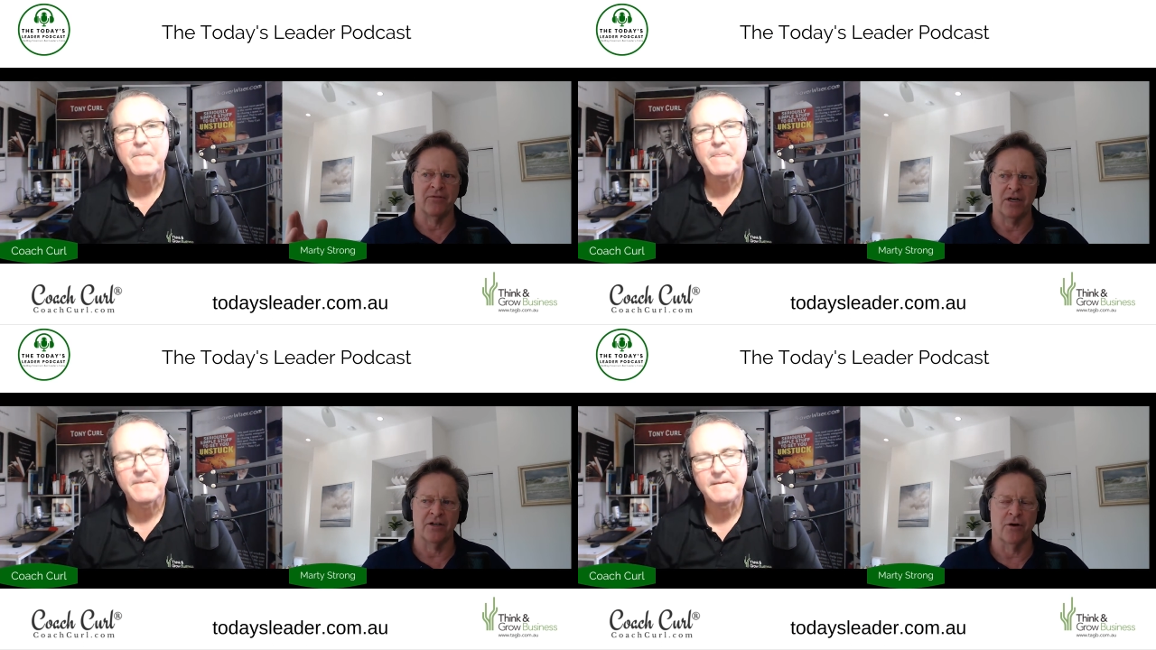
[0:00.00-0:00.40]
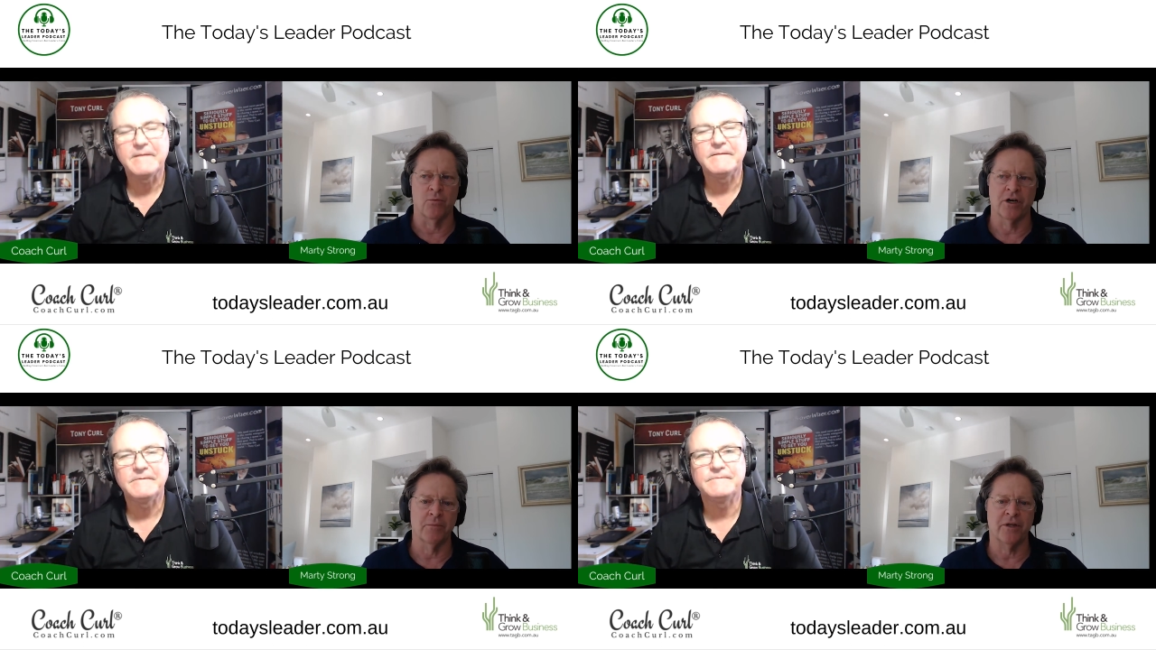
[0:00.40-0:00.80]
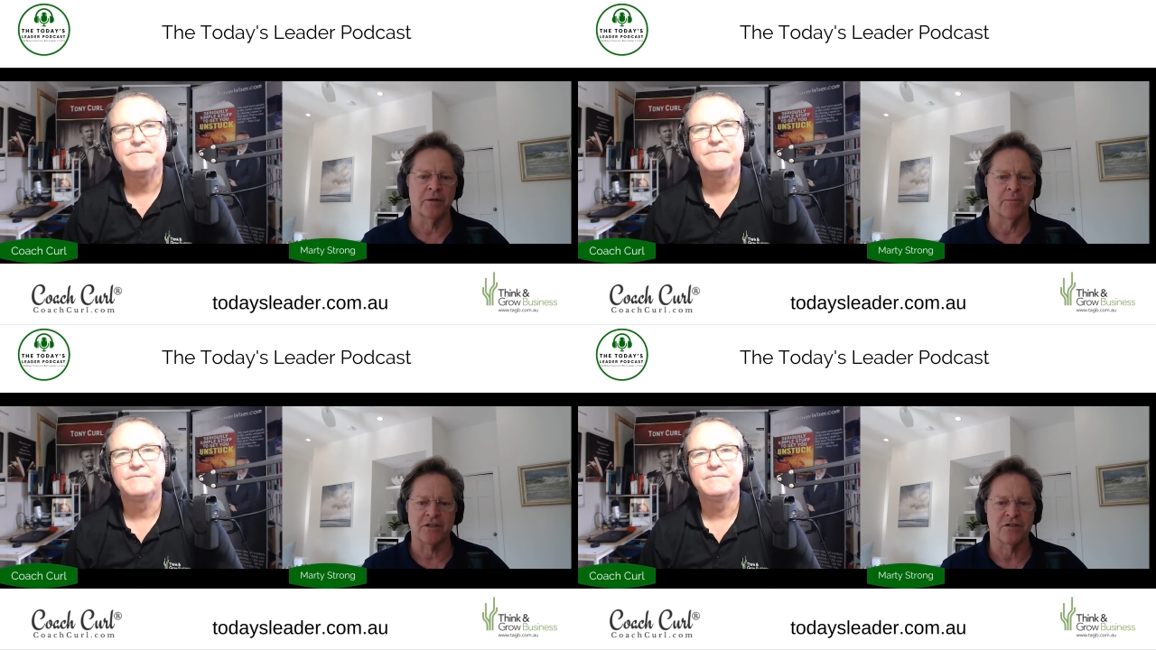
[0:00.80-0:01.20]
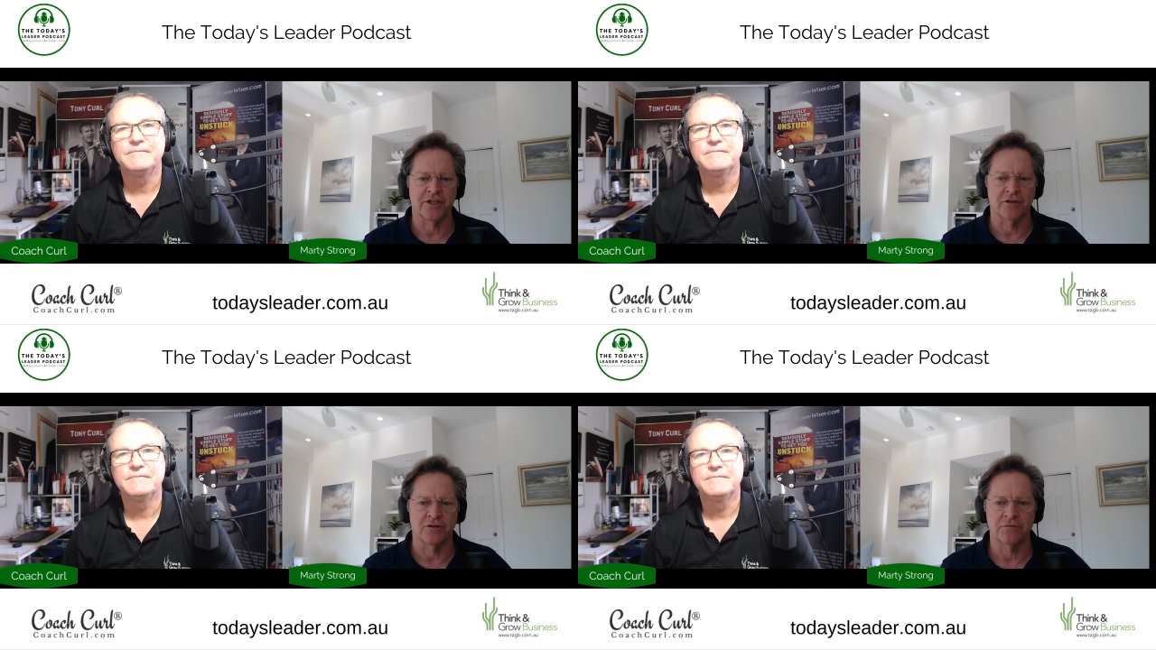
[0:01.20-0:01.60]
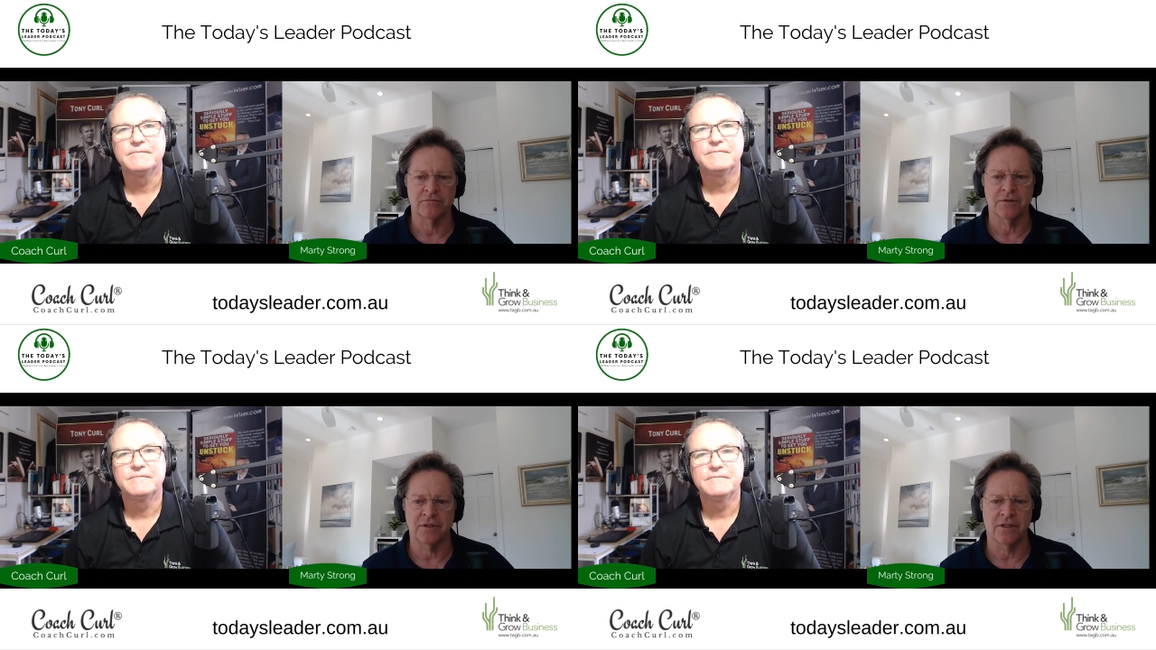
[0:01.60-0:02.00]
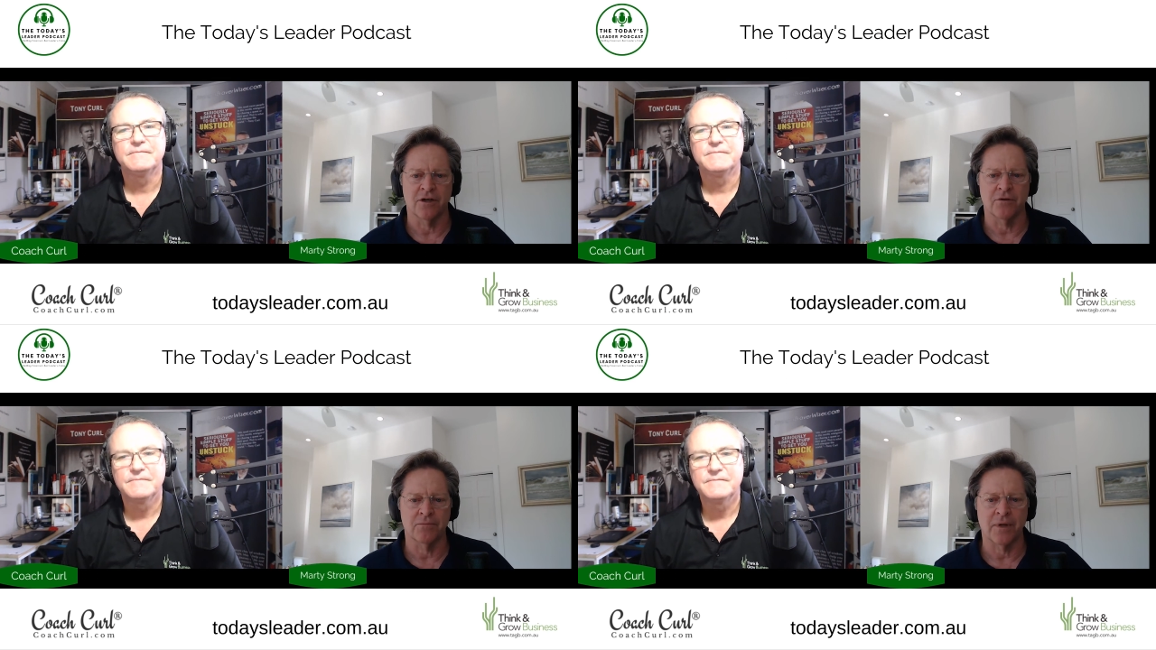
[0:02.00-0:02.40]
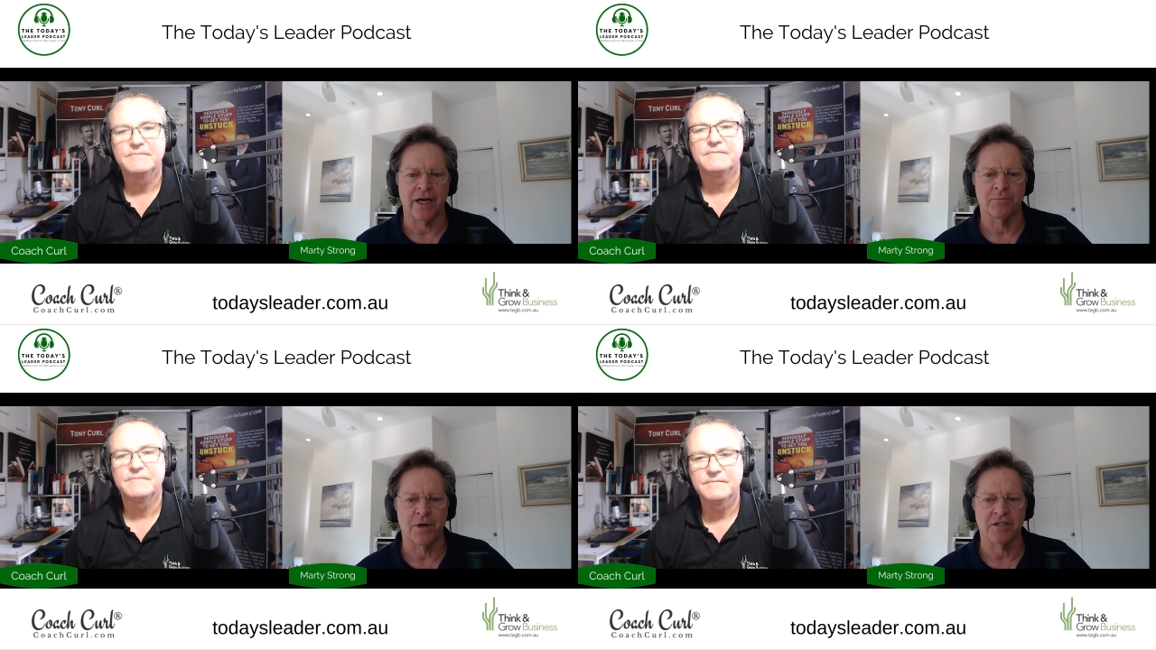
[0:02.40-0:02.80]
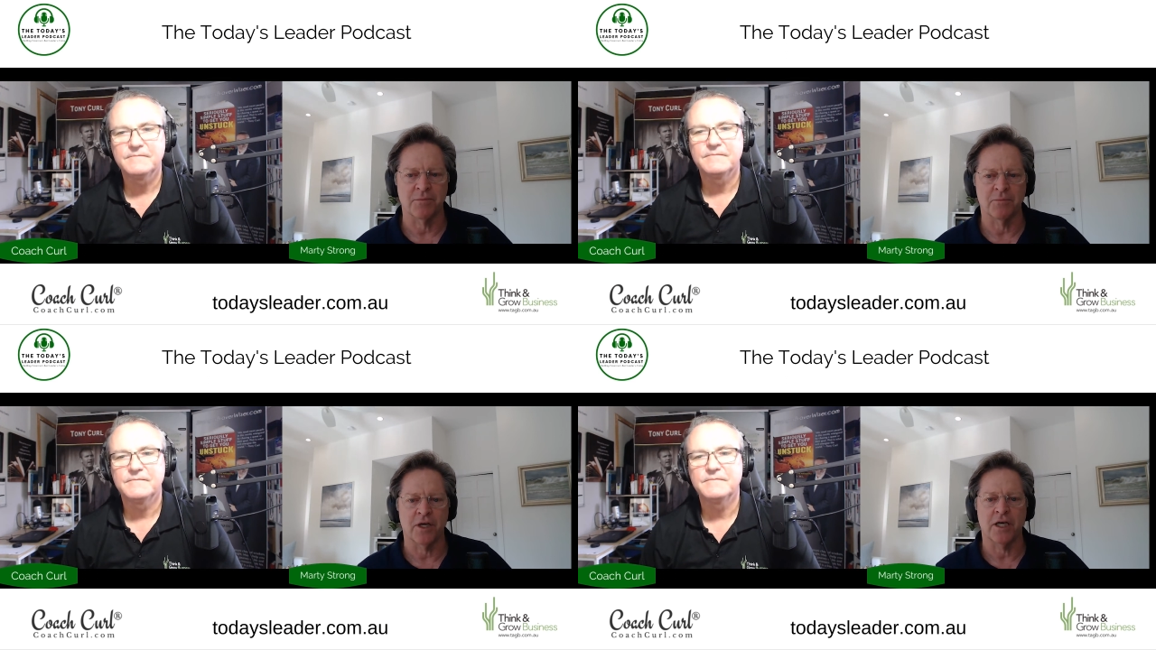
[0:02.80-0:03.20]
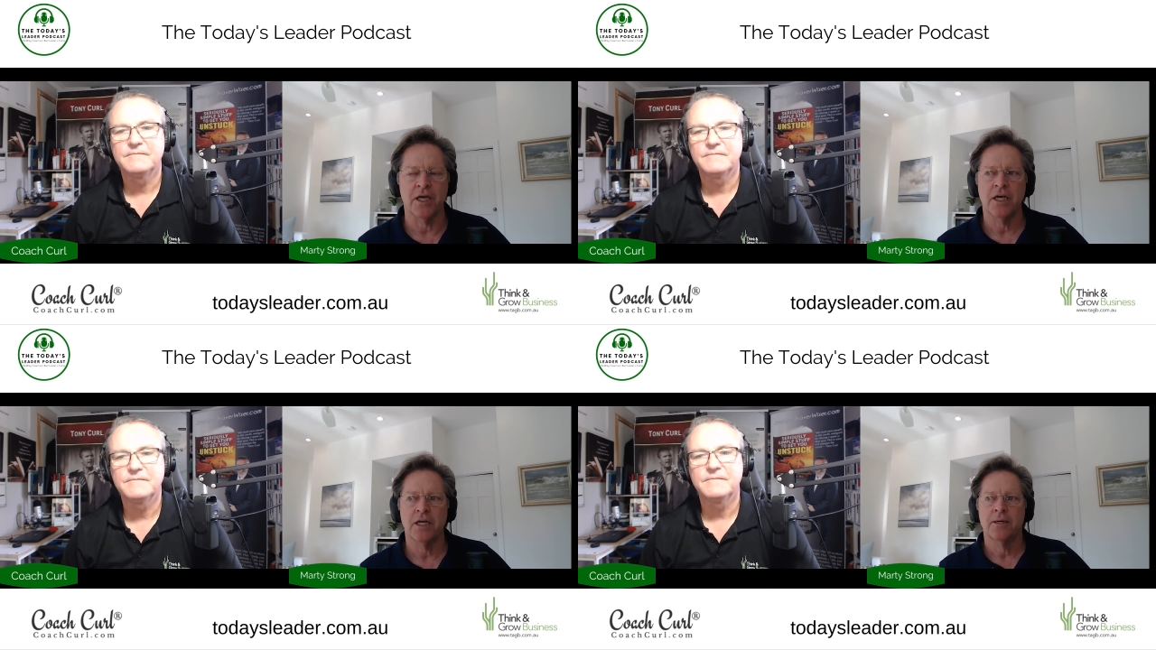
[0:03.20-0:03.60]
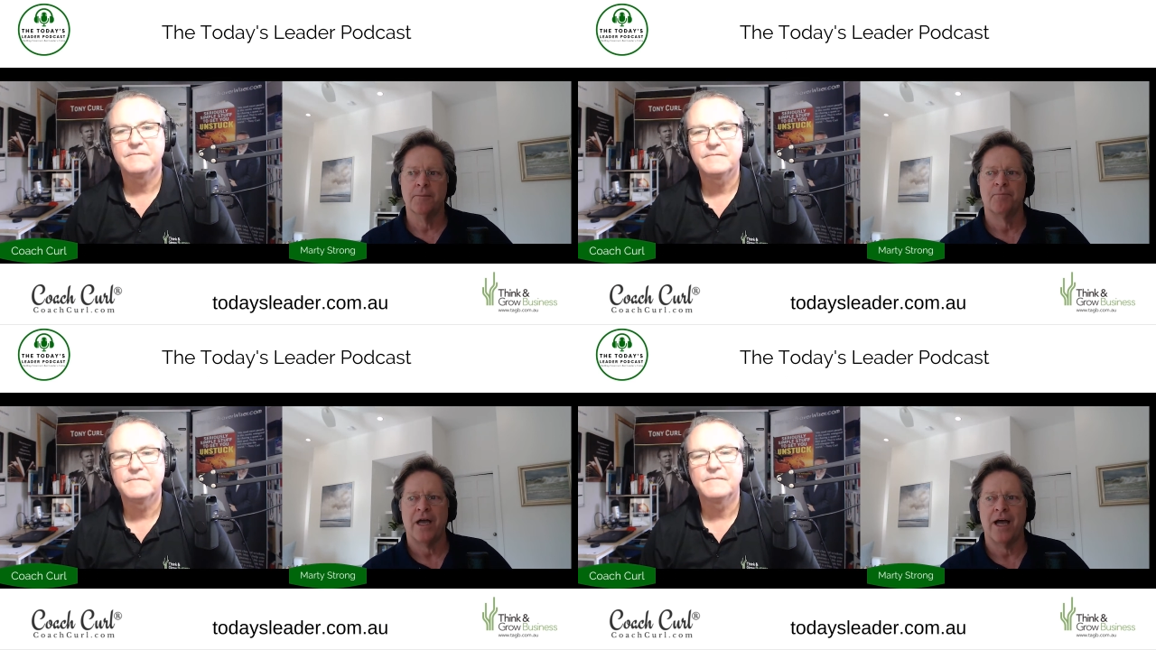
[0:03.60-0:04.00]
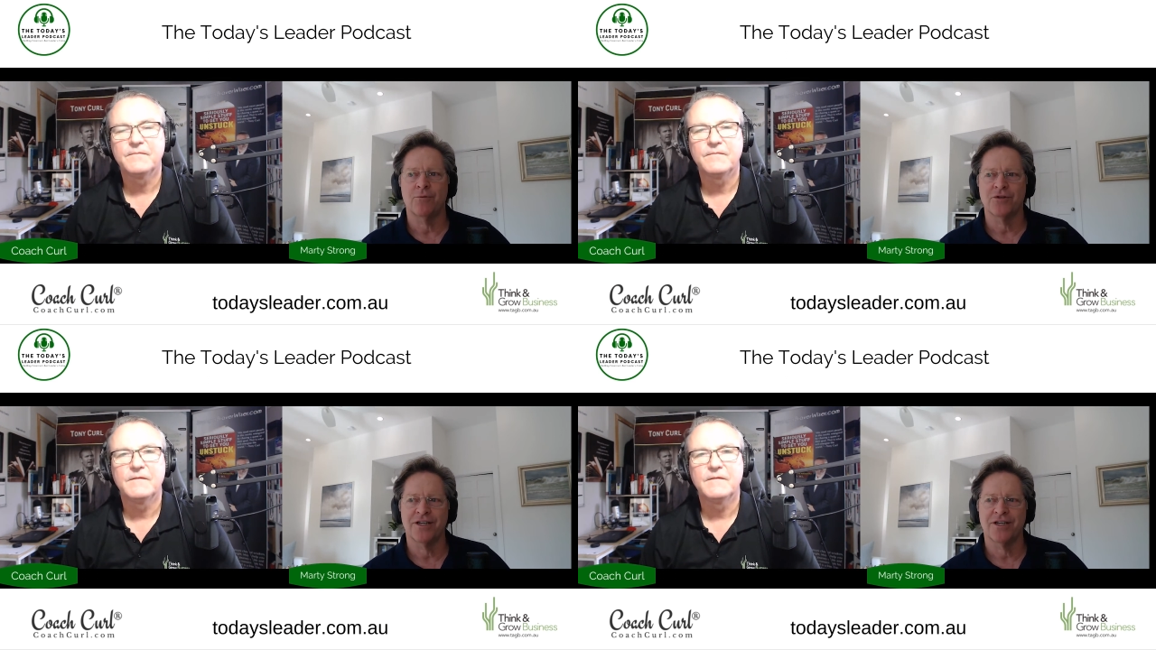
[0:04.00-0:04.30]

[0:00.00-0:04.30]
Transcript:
Speaker 1: you know, I wanted to be the best SEAL, you know, I could possibly be. I was